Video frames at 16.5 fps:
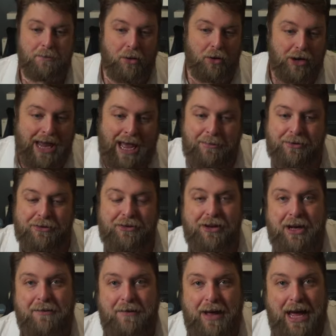But on
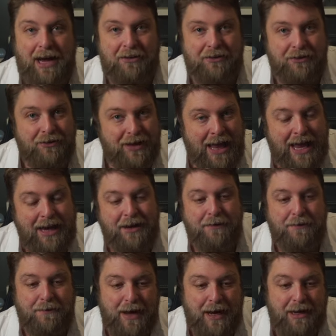Amazon devices like
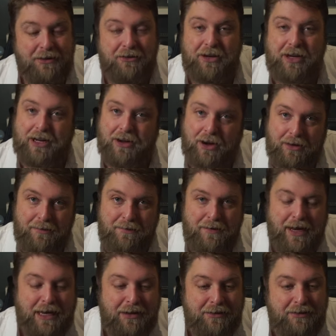a Fire Stick or a
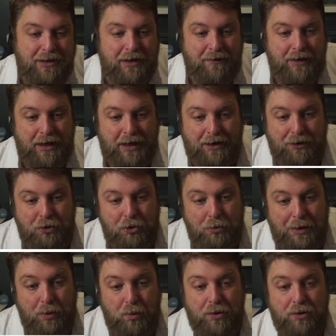Fire TV
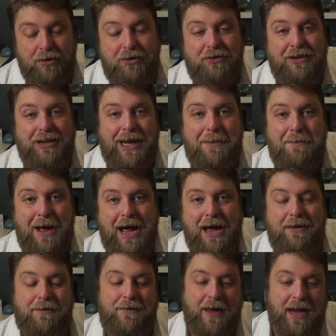Cube, it will say
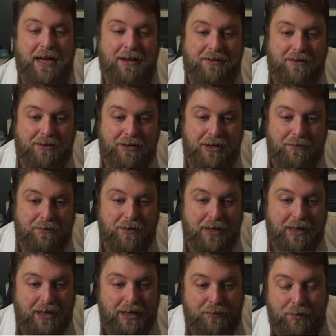My Fire
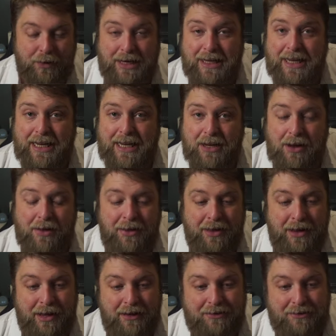TV. And if we click on
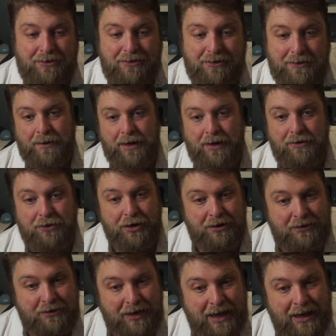this, it's going
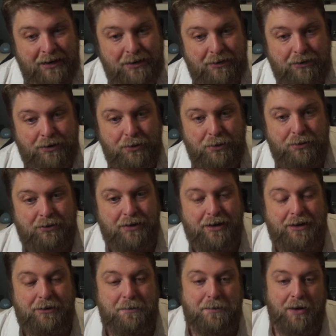to take us through to
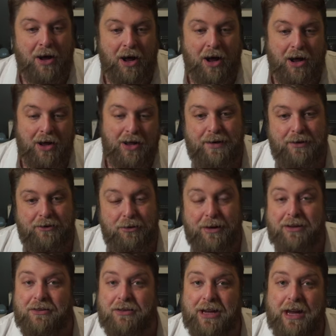this part. So
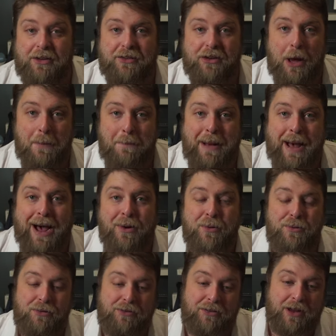it says
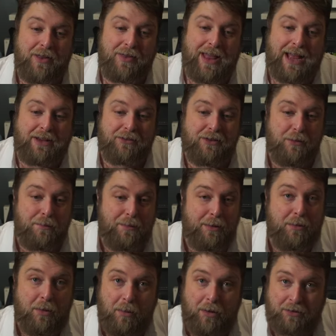About, and that's the
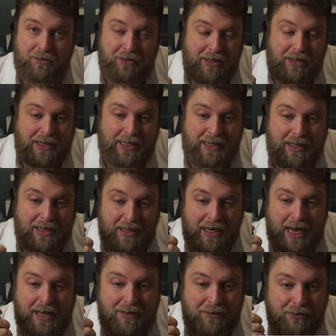bit we want to click
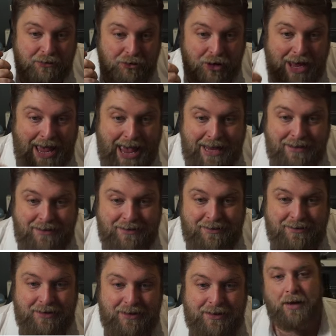again. So
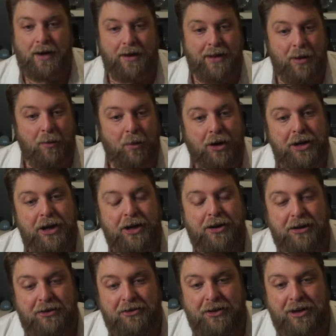Enter. And then what you're
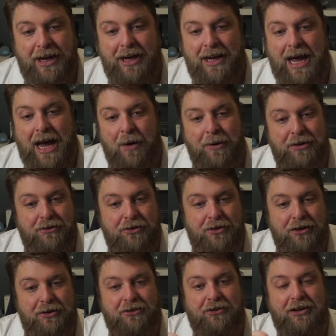going to see now, it's
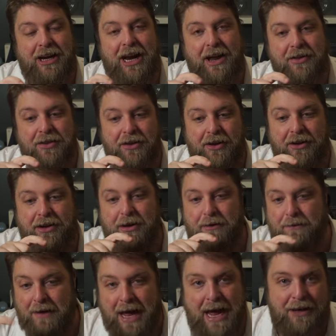going to say the
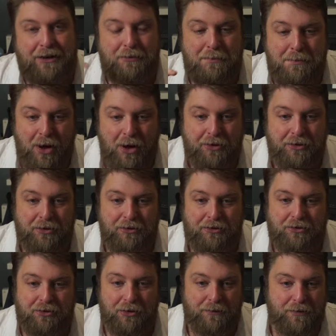device model.
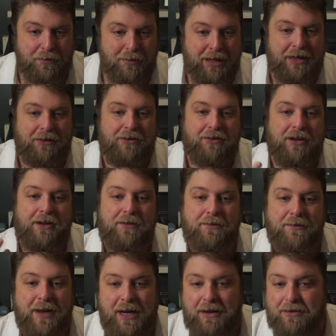So for me, it says
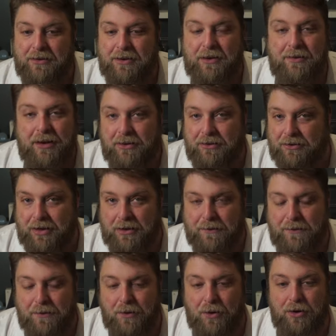Fire TV Stick
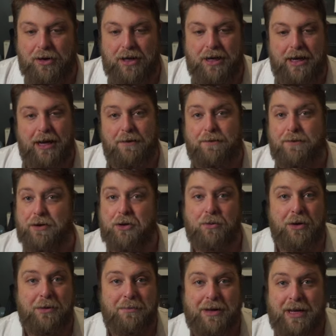4K. For
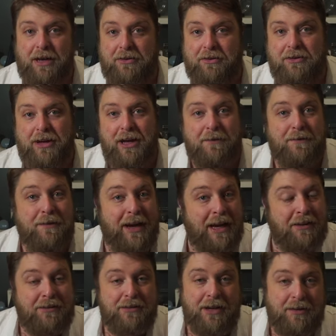you, it may say
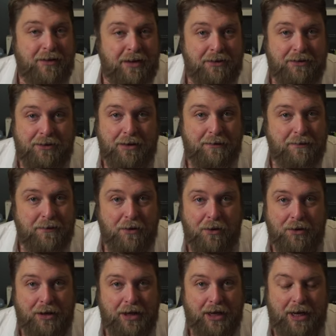Fire TV Stick
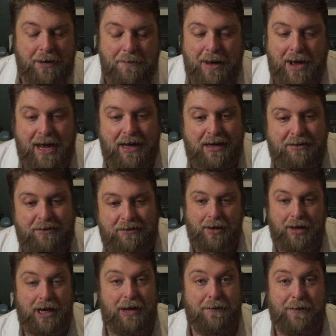4K
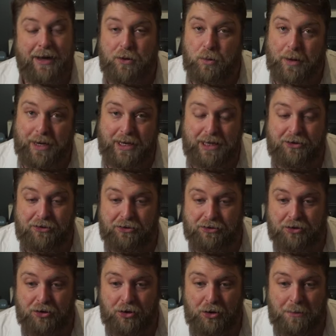Max. And if I quickly
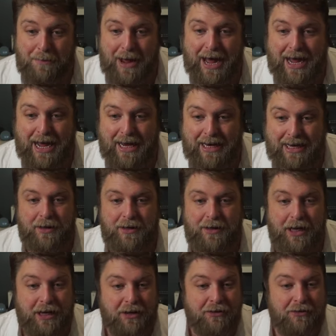just go back,
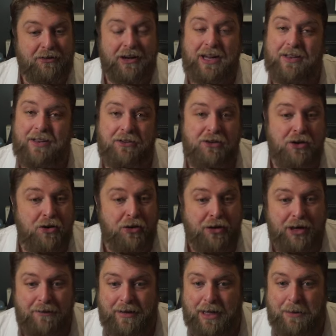you can see there's no
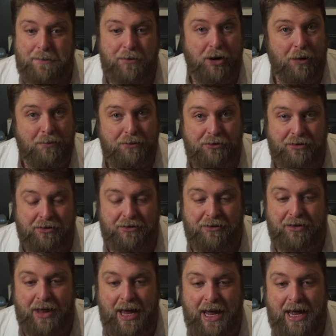developer options
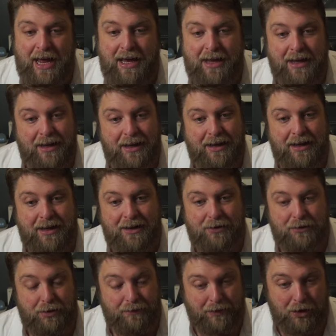there.
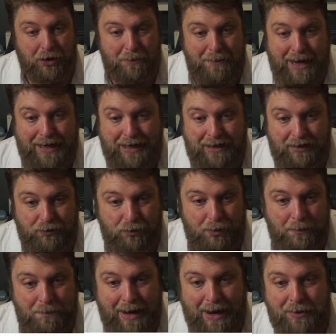So if I go back into
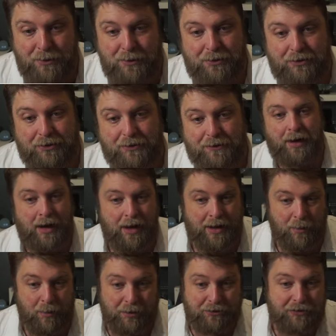About, and
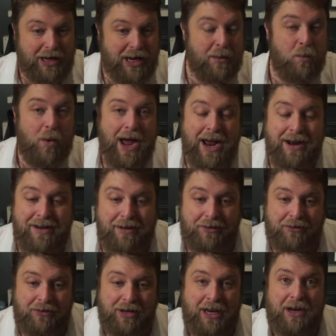then once again, where
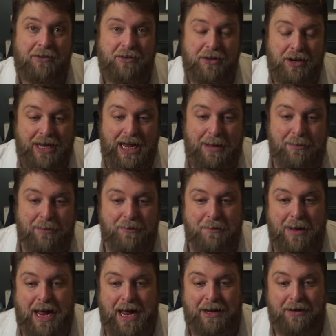it says the name of
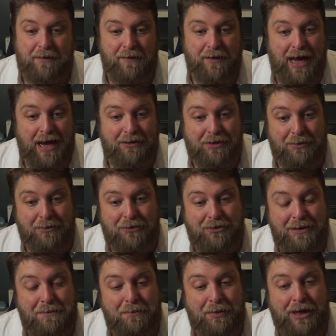my device, I'm
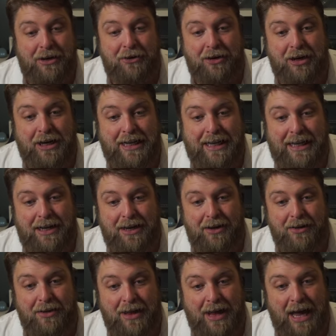simply going to click
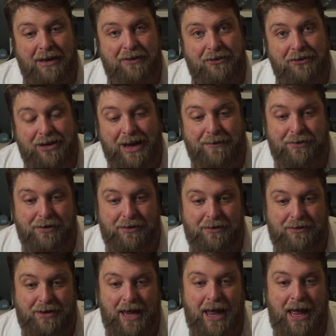on that 7
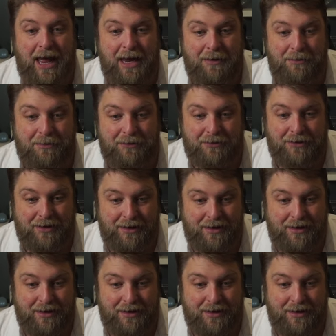times.